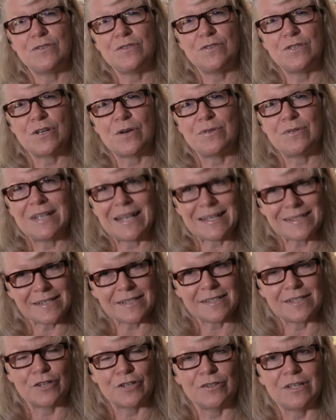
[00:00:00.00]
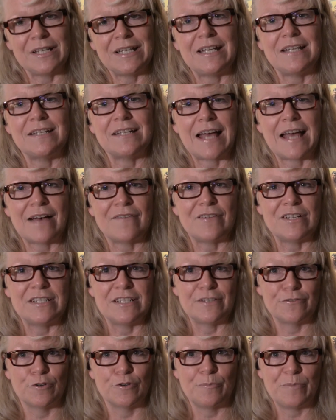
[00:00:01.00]
don't necessarily need to have a
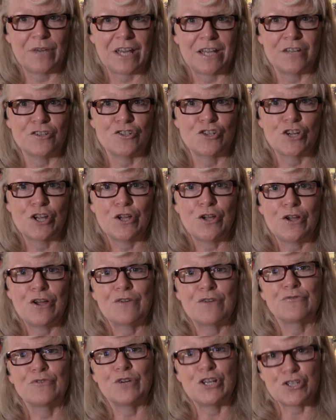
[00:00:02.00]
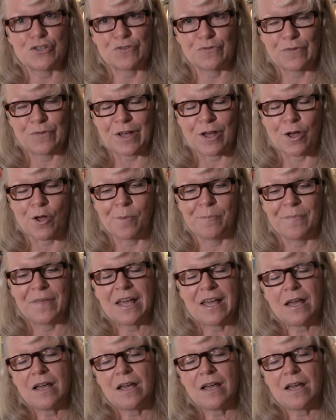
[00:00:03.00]
different page for each film.